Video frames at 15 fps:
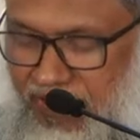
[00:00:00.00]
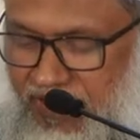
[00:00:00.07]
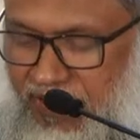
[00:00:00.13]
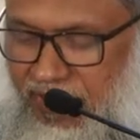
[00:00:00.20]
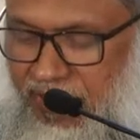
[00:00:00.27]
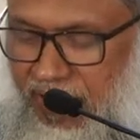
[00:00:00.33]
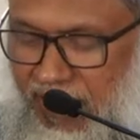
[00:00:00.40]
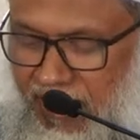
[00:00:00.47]

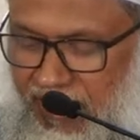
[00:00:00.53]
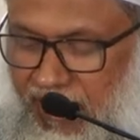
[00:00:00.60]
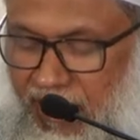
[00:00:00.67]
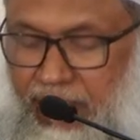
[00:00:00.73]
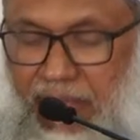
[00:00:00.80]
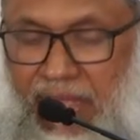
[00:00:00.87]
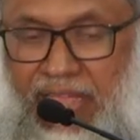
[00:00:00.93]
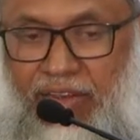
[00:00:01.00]
is the
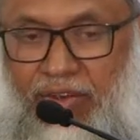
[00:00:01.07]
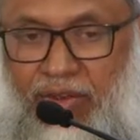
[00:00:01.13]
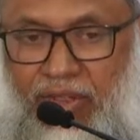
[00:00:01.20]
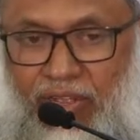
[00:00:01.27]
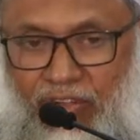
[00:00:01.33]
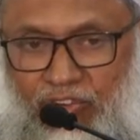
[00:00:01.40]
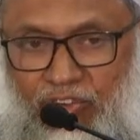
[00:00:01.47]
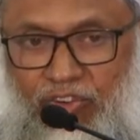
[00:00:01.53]
main
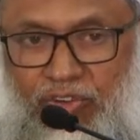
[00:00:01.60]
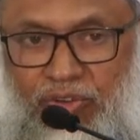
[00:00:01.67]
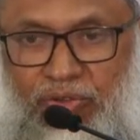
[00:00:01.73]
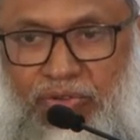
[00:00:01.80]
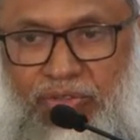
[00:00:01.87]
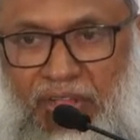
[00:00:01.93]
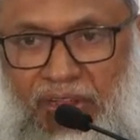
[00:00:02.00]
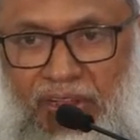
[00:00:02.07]
good
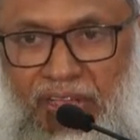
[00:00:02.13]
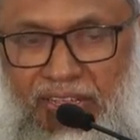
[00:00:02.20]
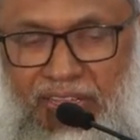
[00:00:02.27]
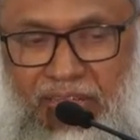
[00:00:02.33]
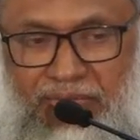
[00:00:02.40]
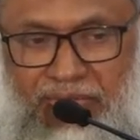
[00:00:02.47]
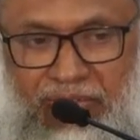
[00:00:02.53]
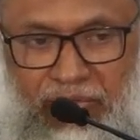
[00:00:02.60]
news Allah
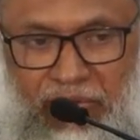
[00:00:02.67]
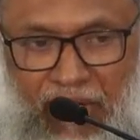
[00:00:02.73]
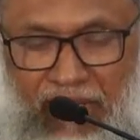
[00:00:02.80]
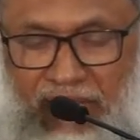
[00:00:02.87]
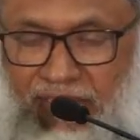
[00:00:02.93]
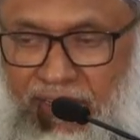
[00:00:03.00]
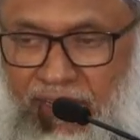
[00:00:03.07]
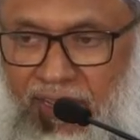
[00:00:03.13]
gives to
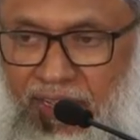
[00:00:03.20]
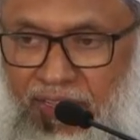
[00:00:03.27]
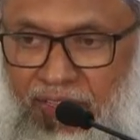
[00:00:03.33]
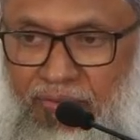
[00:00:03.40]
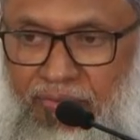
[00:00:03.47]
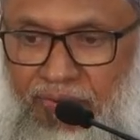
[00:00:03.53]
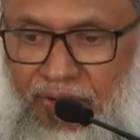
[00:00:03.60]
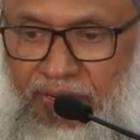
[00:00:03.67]
us.
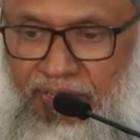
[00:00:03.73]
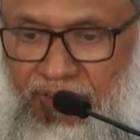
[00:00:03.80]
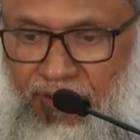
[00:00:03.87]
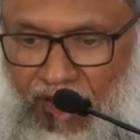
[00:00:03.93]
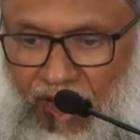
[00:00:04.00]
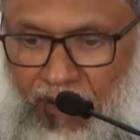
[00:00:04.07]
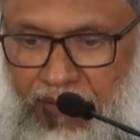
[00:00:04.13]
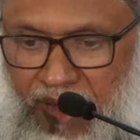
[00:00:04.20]
His
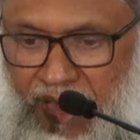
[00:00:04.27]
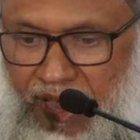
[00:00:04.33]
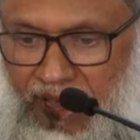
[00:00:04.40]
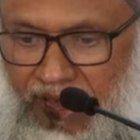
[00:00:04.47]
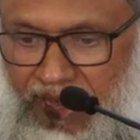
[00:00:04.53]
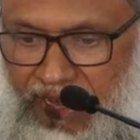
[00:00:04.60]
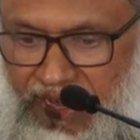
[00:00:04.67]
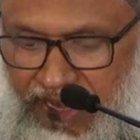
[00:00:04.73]
rahmah
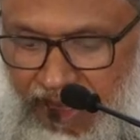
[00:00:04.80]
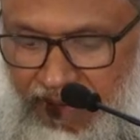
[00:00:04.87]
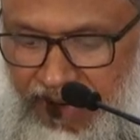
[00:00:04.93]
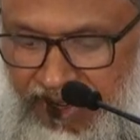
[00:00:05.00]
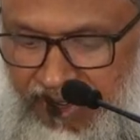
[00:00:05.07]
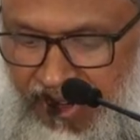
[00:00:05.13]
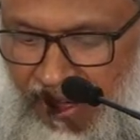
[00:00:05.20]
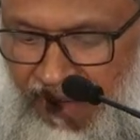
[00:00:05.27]

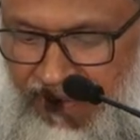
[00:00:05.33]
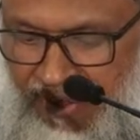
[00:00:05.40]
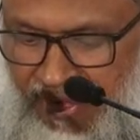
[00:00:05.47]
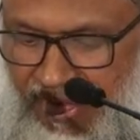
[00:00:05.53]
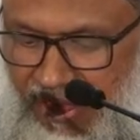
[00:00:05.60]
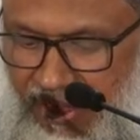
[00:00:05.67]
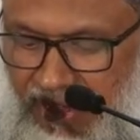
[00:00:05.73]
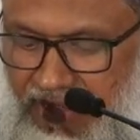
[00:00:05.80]
covers
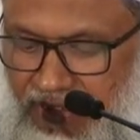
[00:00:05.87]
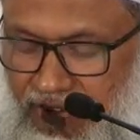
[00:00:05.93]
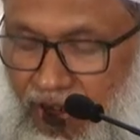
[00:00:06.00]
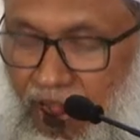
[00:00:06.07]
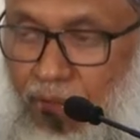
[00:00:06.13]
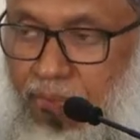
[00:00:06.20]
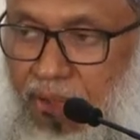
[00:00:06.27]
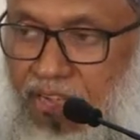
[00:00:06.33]
everything. His
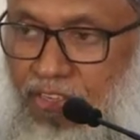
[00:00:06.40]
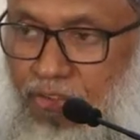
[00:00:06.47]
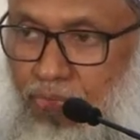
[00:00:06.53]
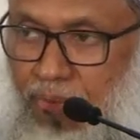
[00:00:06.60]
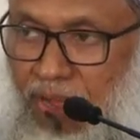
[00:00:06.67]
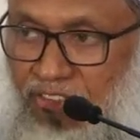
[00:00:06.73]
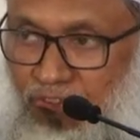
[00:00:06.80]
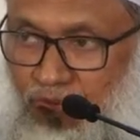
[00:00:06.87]
rahmah is
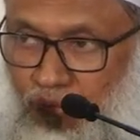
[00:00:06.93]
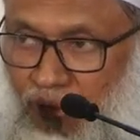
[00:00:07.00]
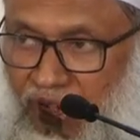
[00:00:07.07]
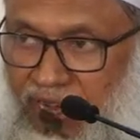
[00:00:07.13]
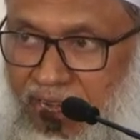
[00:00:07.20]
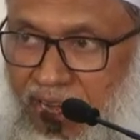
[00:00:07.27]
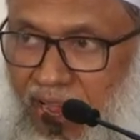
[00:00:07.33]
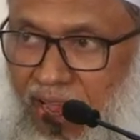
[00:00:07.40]
much
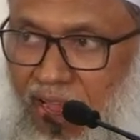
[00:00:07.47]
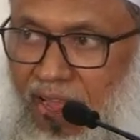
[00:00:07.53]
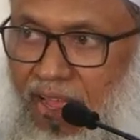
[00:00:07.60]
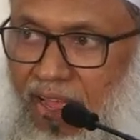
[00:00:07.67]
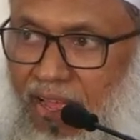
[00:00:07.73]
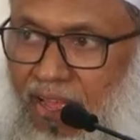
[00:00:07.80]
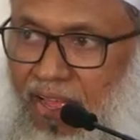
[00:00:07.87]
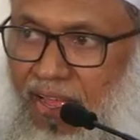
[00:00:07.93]
wider
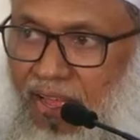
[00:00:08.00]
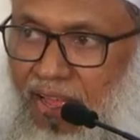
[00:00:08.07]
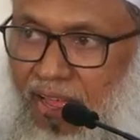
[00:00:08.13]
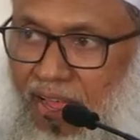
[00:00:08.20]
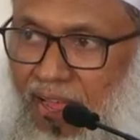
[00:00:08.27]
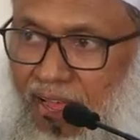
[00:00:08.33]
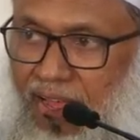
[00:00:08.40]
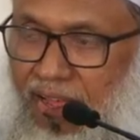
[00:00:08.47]

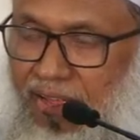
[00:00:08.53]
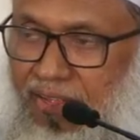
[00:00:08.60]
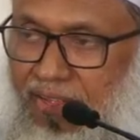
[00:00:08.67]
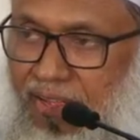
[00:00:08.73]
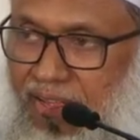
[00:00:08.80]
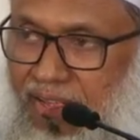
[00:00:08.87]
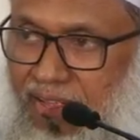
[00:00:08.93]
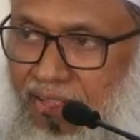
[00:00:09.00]
uh,
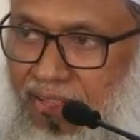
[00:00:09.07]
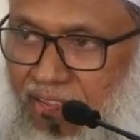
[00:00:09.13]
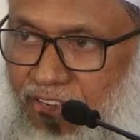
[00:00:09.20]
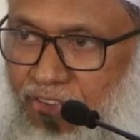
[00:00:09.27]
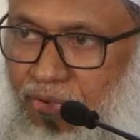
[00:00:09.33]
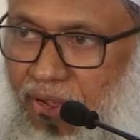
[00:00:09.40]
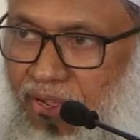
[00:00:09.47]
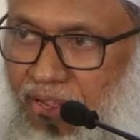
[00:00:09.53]
and
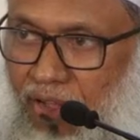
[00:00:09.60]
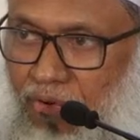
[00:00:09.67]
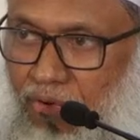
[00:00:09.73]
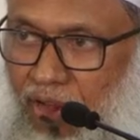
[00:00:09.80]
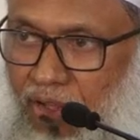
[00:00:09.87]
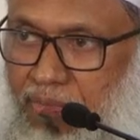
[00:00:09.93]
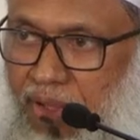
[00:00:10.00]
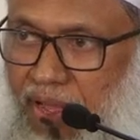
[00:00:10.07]
that's why
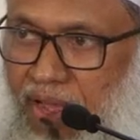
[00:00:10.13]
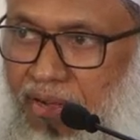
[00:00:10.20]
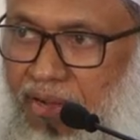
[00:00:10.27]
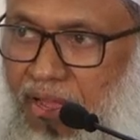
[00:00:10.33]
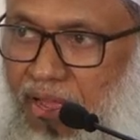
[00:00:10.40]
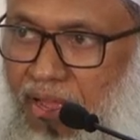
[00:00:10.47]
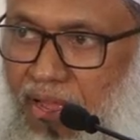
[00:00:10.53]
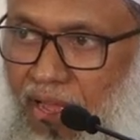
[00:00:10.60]
Ar-Rahman,
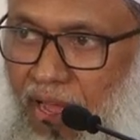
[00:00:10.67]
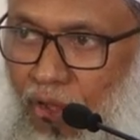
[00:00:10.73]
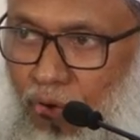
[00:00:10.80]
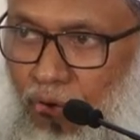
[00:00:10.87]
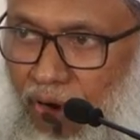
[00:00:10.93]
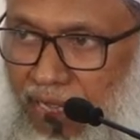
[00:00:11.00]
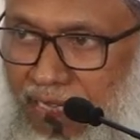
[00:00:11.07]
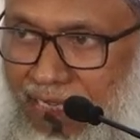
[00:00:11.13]

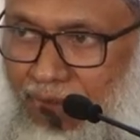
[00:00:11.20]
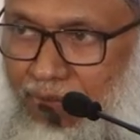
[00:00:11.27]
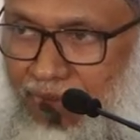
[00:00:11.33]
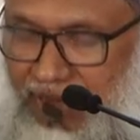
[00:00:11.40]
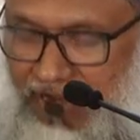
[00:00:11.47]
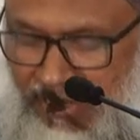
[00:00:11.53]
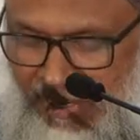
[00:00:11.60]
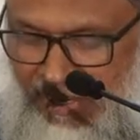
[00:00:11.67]
Ar-Rahim
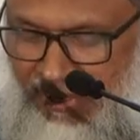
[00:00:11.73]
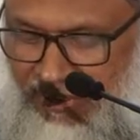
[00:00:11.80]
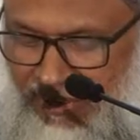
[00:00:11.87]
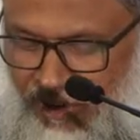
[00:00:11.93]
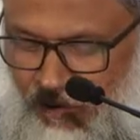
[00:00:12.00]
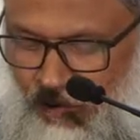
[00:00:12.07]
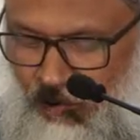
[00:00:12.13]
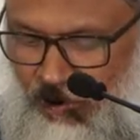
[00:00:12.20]
is
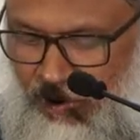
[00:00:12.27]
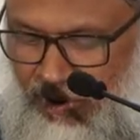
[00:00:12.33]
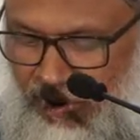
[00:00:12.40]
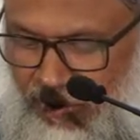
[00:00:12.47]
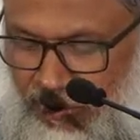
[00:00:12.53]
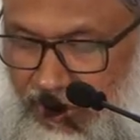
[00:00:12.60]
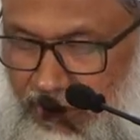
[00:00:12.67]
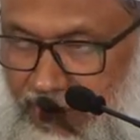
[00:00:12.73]
used
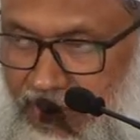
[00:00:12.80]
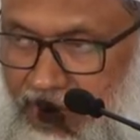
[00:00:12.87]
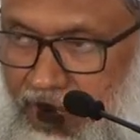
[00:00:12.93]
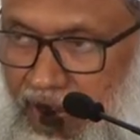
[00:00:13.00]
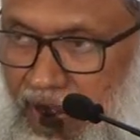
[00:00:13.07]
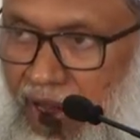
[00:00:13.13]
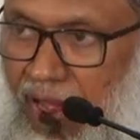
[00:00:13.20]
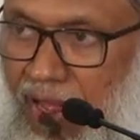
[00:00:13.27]
with
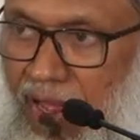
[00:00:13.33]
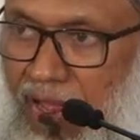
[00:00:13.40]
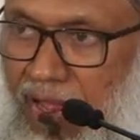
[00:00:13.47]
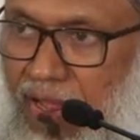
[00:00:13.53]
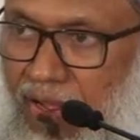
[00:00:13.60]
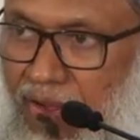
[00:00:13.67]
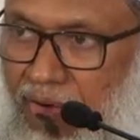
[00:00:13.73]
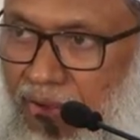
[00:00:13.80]
Bismillah,
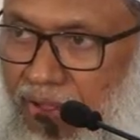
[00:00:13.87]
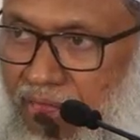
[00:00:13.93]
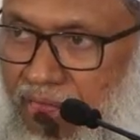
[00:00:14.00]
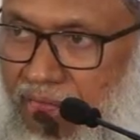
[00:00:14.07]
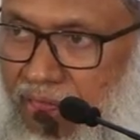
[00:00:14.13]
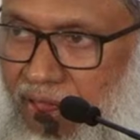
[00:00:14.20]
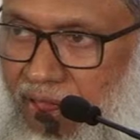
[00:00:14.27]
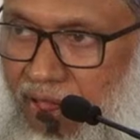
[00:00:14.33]
with
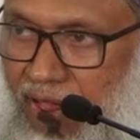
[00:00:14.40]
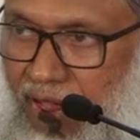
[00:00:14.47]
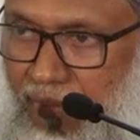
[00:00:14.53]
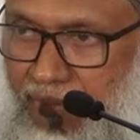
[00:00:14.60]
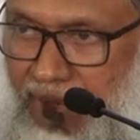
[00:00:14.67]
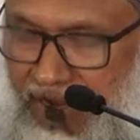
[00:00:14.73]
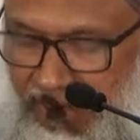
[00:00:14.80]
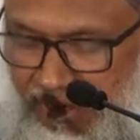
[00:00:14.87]
uh,
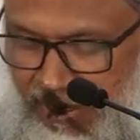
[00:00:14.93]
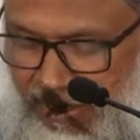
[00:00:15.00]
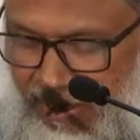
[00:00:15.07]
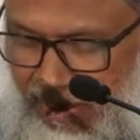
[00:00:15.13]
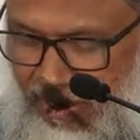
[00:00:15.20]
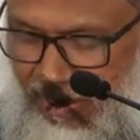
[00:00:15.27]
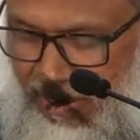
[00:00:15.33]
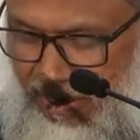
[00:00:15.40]
many,
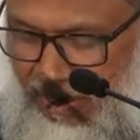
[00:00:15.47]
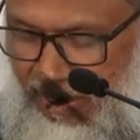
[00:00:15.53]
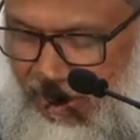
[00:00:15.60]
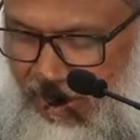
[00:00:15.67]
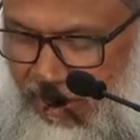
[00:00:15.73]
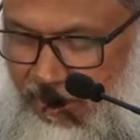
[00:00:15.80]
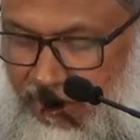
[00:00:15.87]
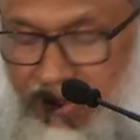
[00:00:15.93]
uh,
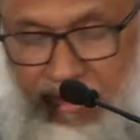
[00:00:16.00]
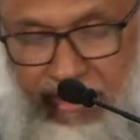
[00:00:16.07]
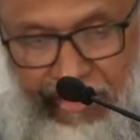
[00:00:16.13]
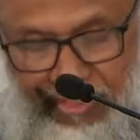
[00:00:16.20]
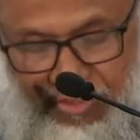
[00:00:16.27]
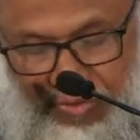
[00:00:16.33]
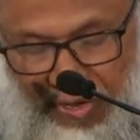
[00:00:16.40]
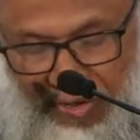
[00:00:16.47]
in,
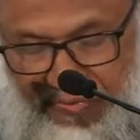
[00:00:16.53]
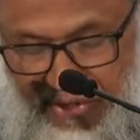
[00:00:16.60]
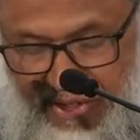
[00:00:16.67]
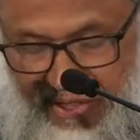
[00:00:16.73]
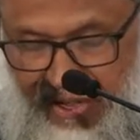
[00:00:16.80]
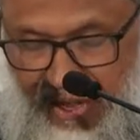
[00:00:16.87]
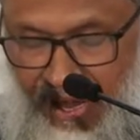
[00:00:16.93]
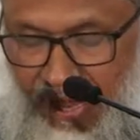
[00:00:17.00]
Surah
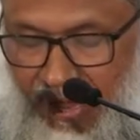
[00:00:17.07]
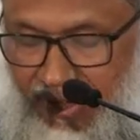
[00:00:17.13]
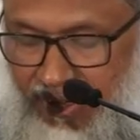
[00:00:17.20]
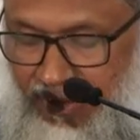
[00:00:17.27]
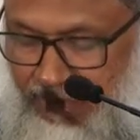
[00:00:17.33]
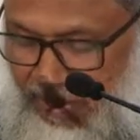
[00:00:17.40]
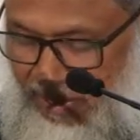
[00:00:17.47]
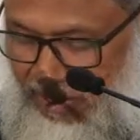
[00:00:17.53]
Al-Fatiha,
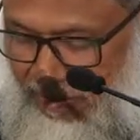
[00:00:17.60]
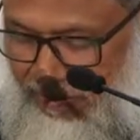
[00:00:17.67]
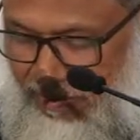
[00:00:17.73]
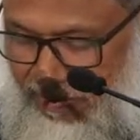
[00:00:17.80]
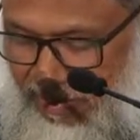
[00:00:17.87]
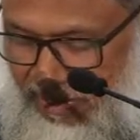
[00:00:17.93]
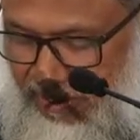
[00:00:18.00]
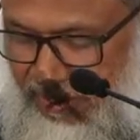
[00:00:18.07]
in many of the
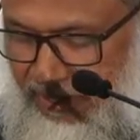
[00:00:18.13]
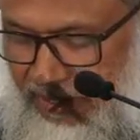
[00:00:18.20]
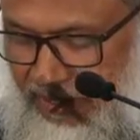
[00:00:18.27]
verses.